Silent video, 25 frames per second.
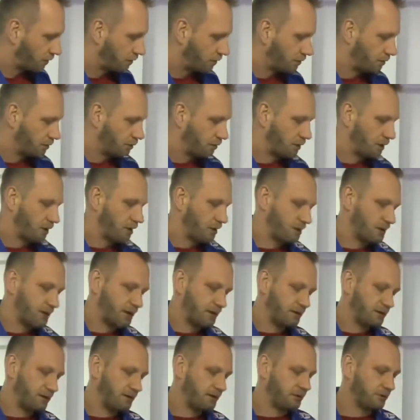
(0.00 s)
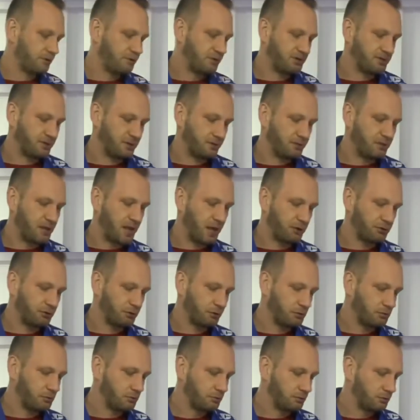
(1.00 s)
in 90 degrees
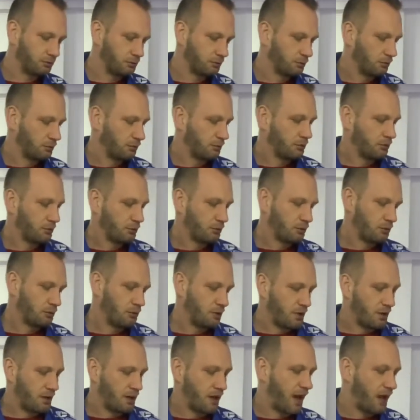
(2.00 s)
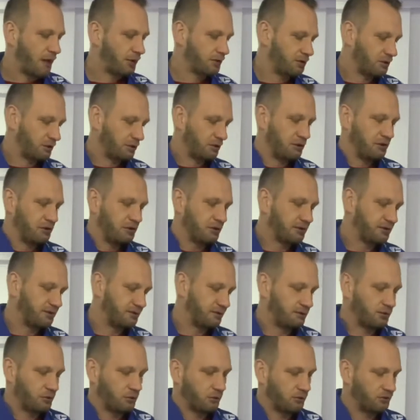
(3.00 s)
abduction, and actually
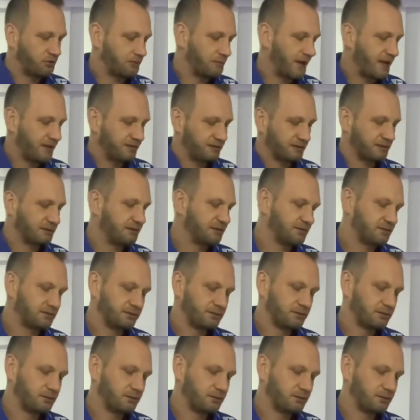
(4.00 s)
those muscles,